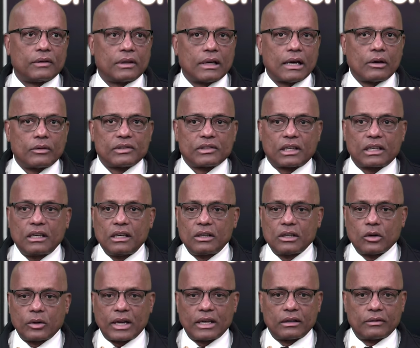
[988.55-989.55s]
I was a
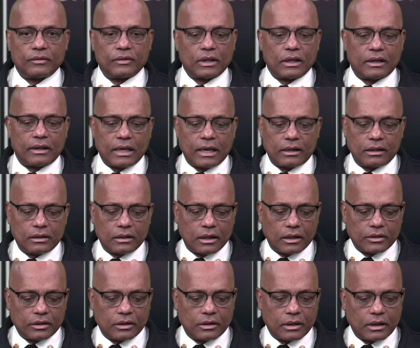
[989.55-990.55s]
keynote at
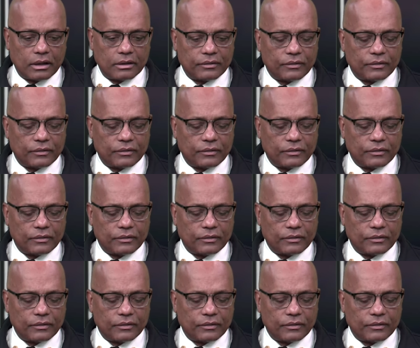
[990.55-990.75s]
another